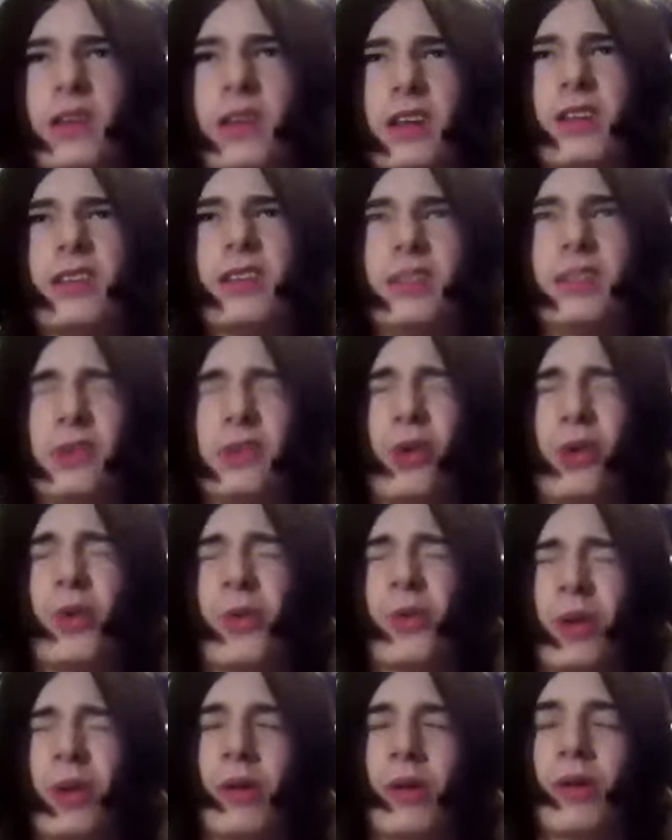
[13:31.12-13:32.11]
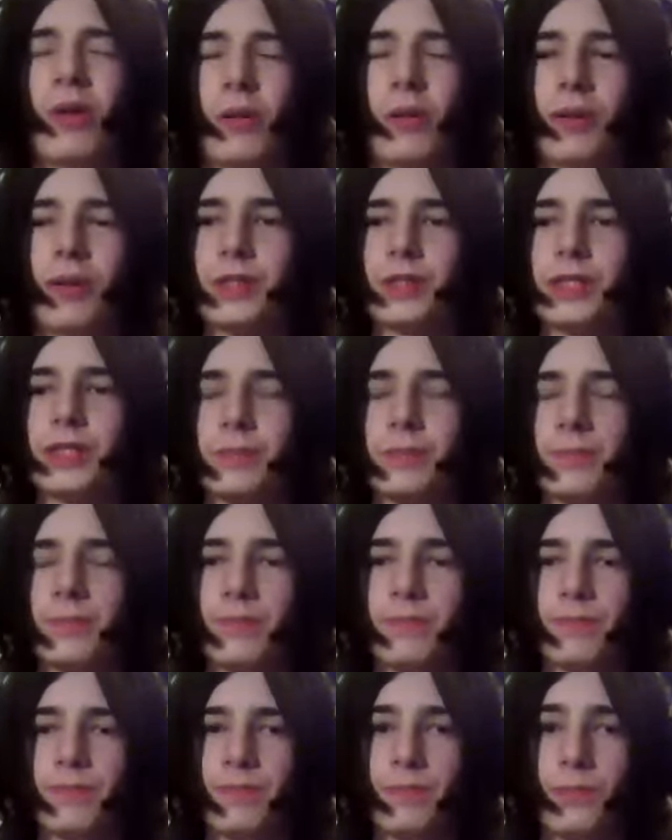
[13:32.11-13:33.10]
they do it well. I mean, some
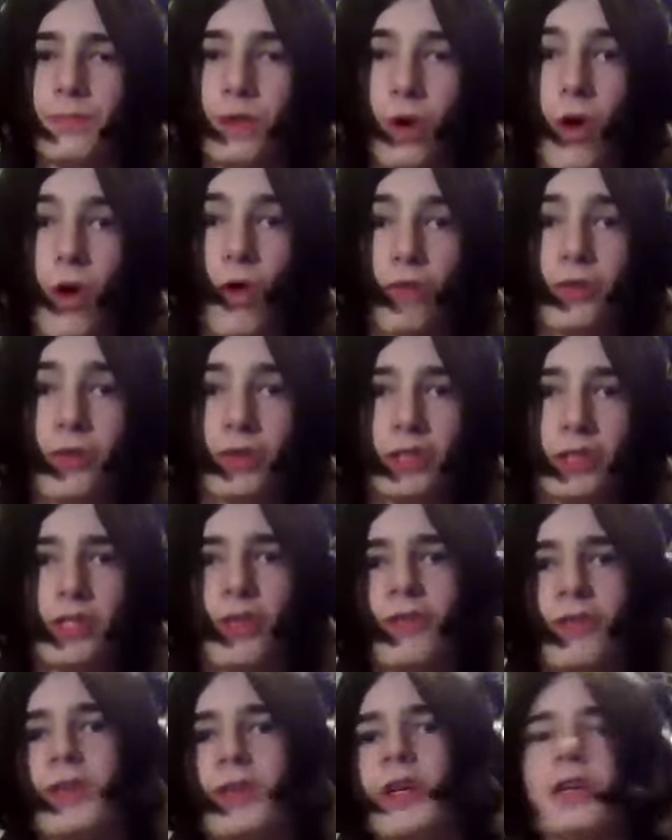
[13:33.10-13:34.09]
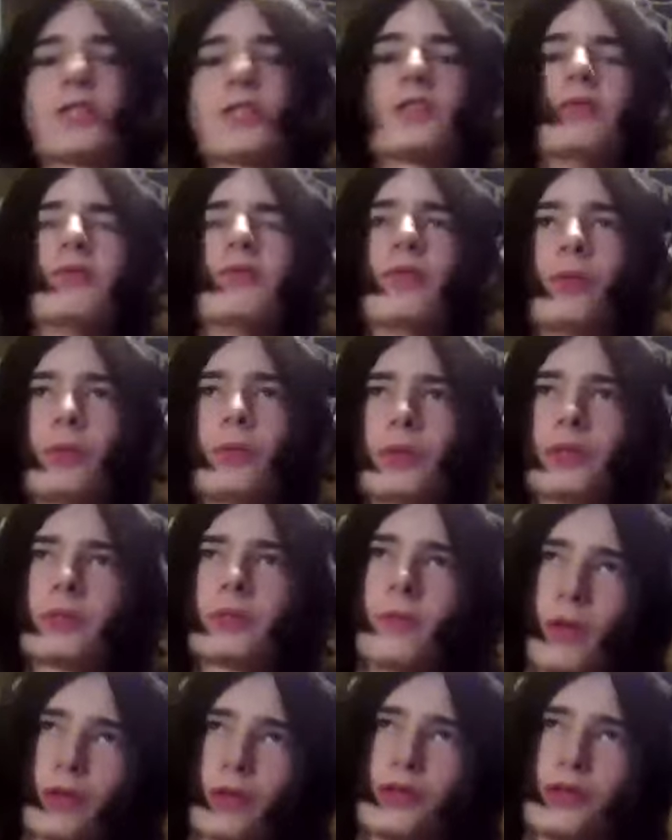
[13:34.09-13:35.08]
obvious Suffocation influence,
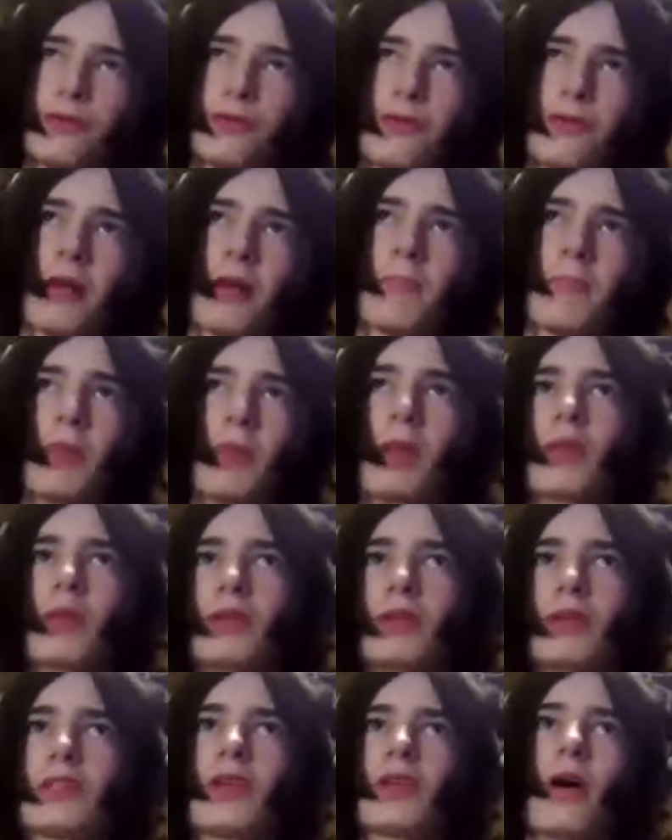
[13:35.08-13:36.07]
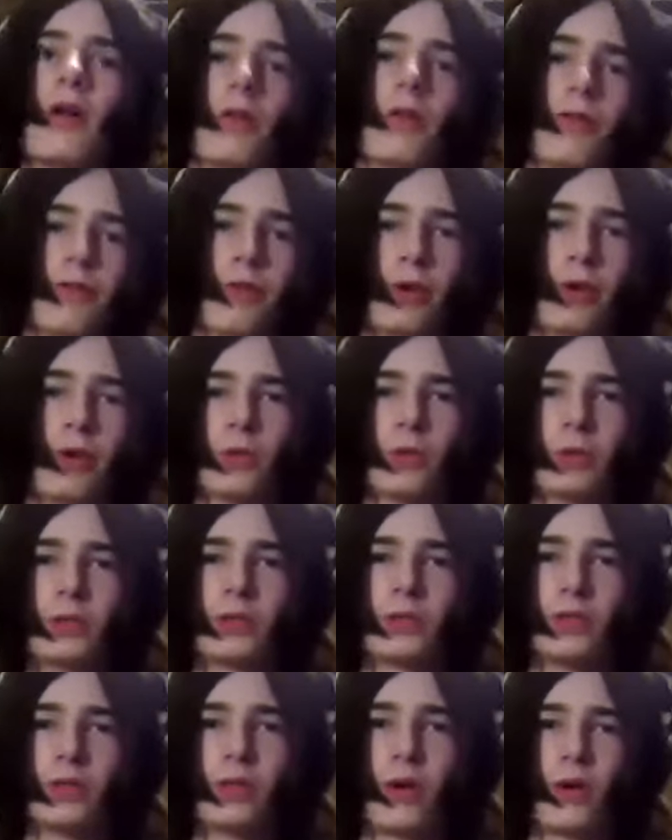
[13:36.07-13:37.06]
lots of Frank Mullen style on
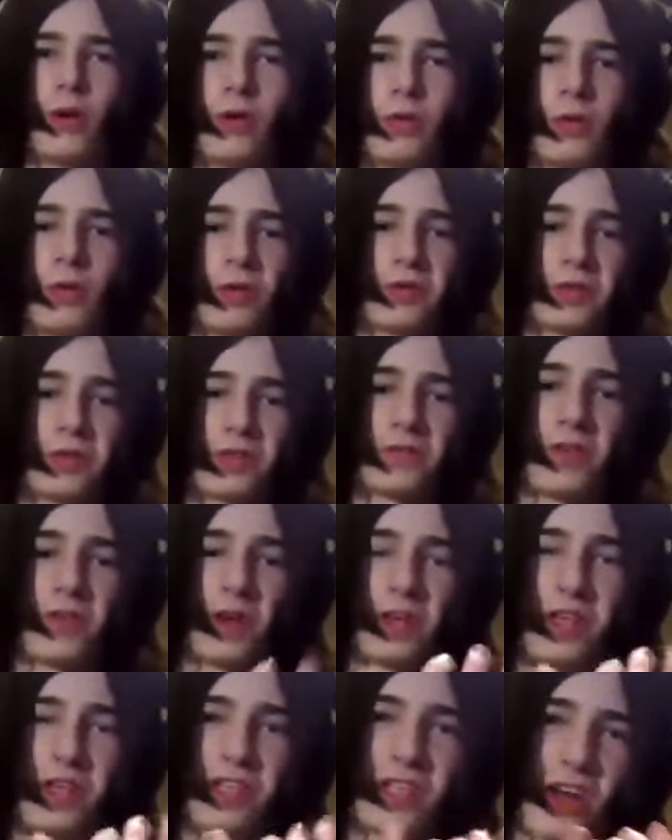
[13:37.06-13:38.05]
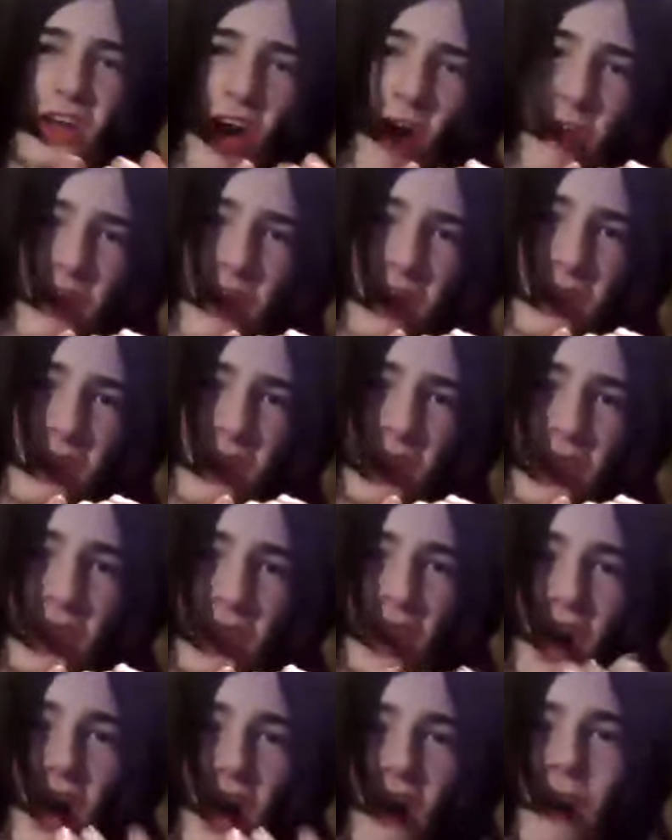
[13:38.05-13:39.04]
vocals, like just fucking cupping the
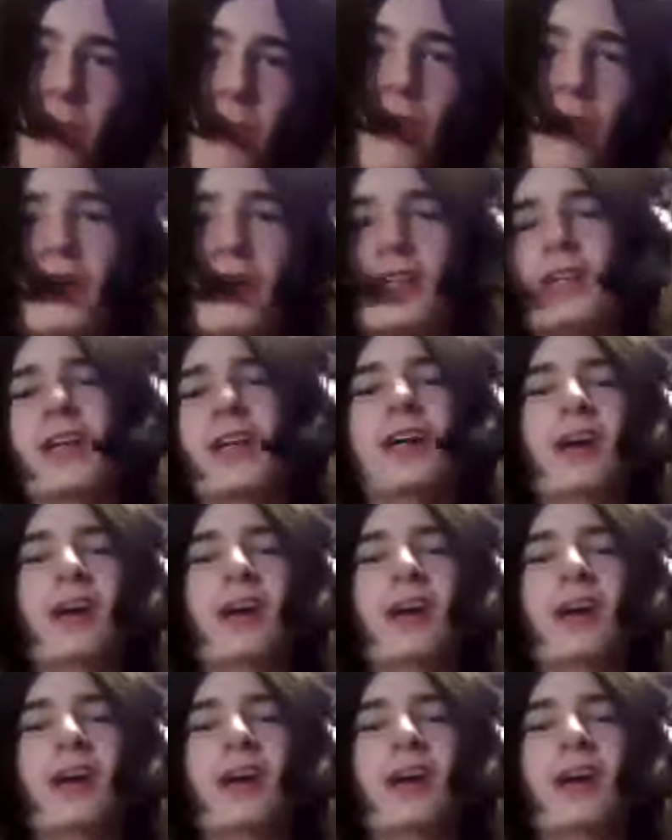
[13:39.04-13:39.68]
shit out of the mic.